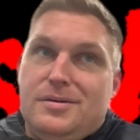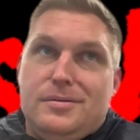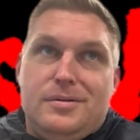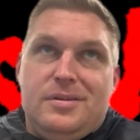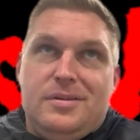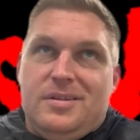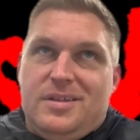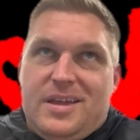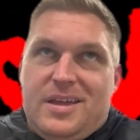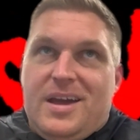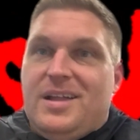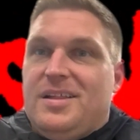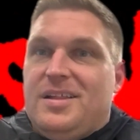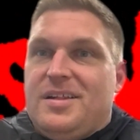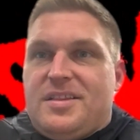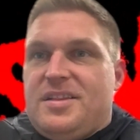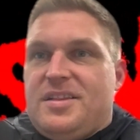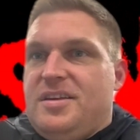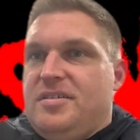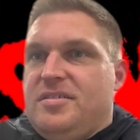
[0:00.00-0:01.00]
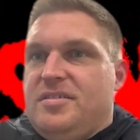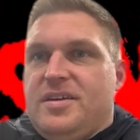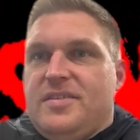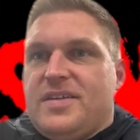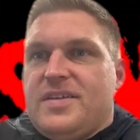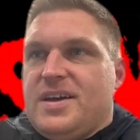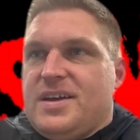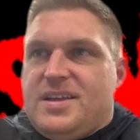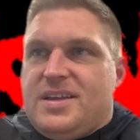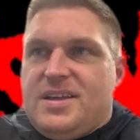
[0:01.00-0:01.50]
you know, like, LSU, they've
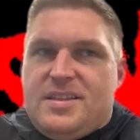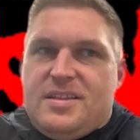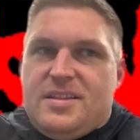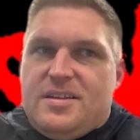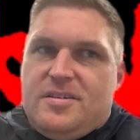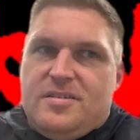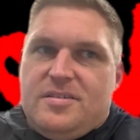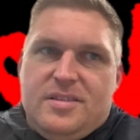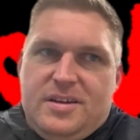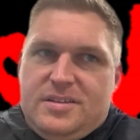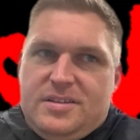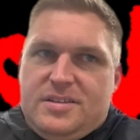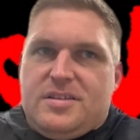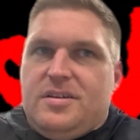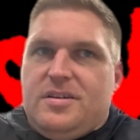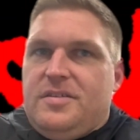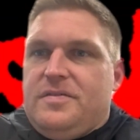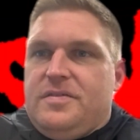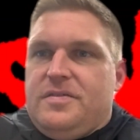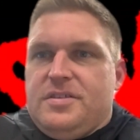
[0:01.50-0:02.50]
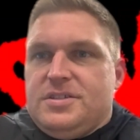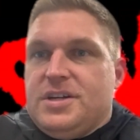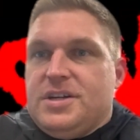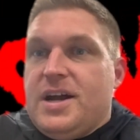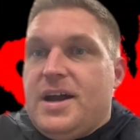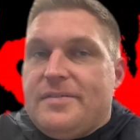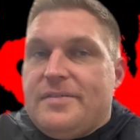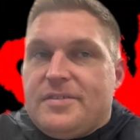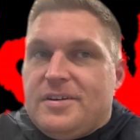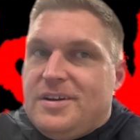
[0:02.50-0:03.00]
got kids that are, like, declaring for the
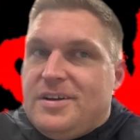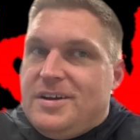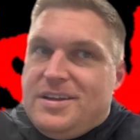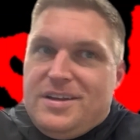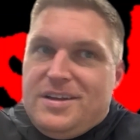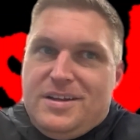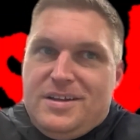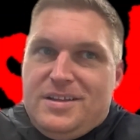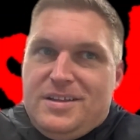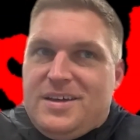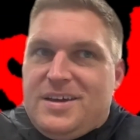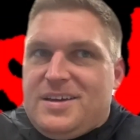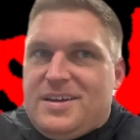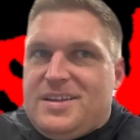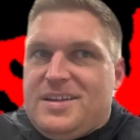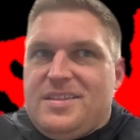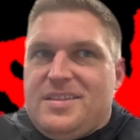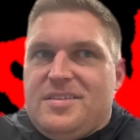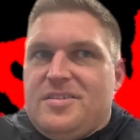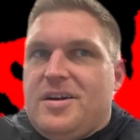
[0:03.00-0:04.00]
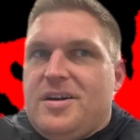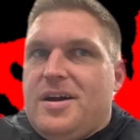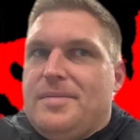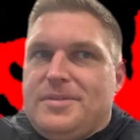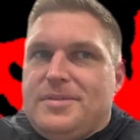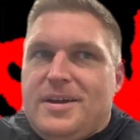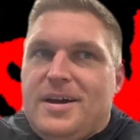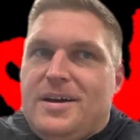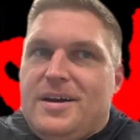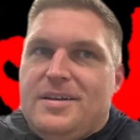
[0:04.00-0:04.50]
draft already. They got kids that are
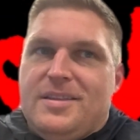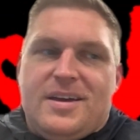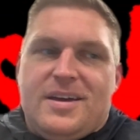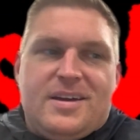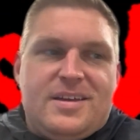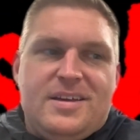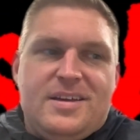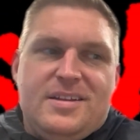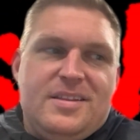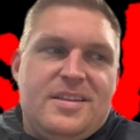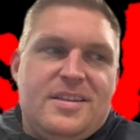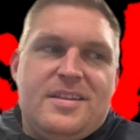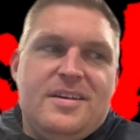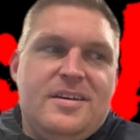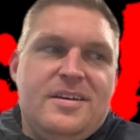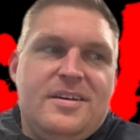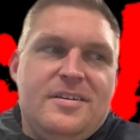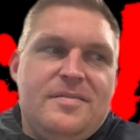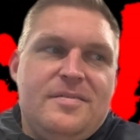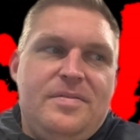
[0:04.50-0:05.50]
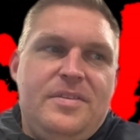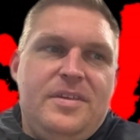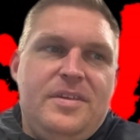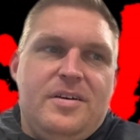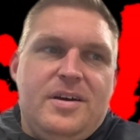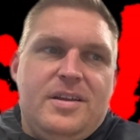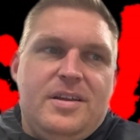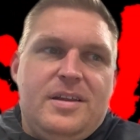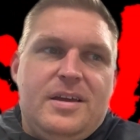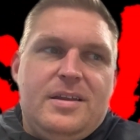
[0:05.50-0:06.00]
opting out. They got kids, you know,
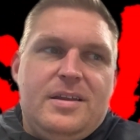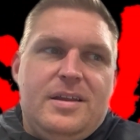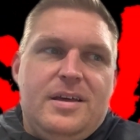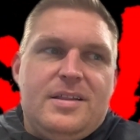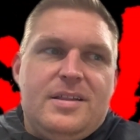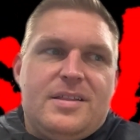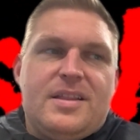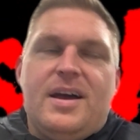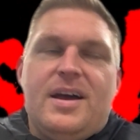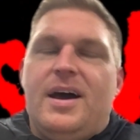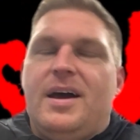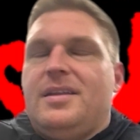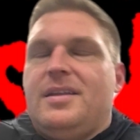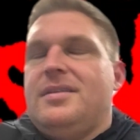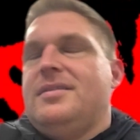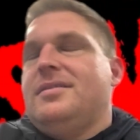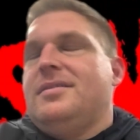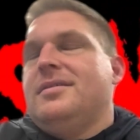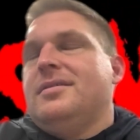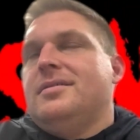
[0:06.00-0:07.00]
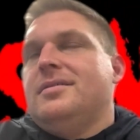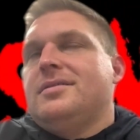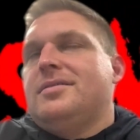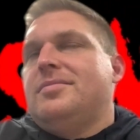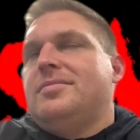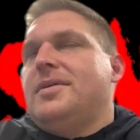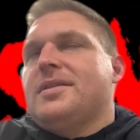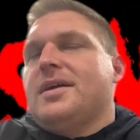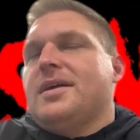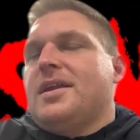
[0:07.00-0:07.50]
and it's not to
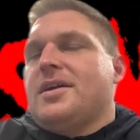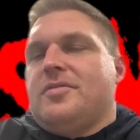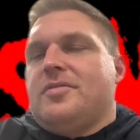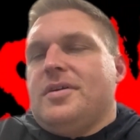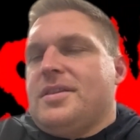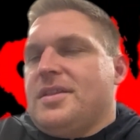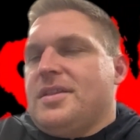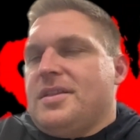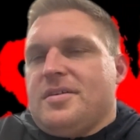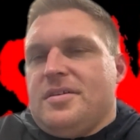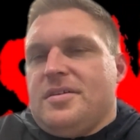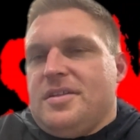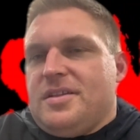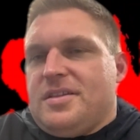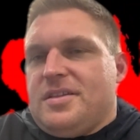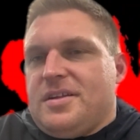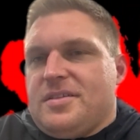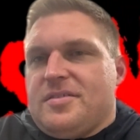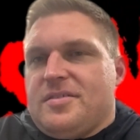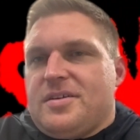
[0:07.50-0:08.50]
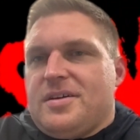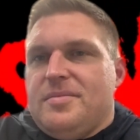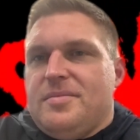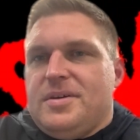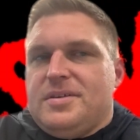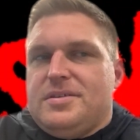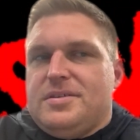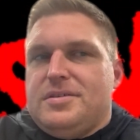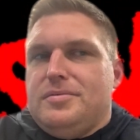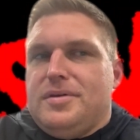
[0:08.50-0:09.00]
me, it's not a coincidence all these things are
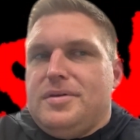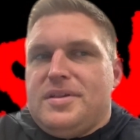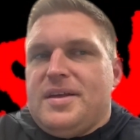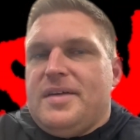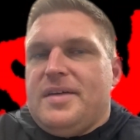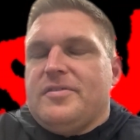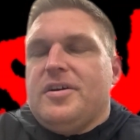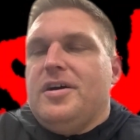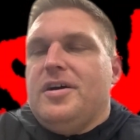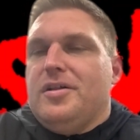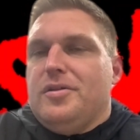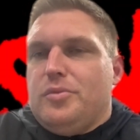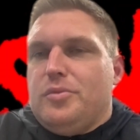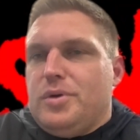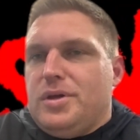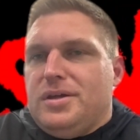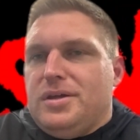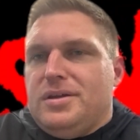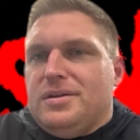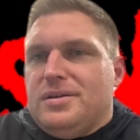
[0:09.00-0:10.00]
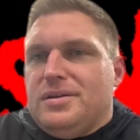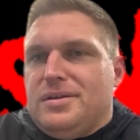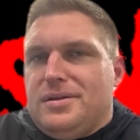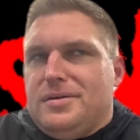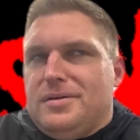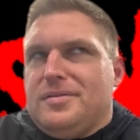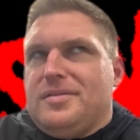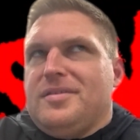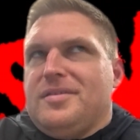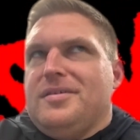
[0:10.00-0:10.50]
coming 2 weeks after Halloween. You
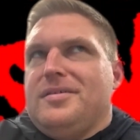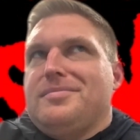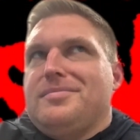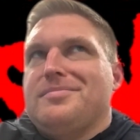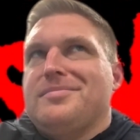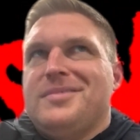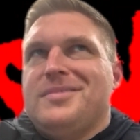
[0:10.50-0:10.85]
know, it's like,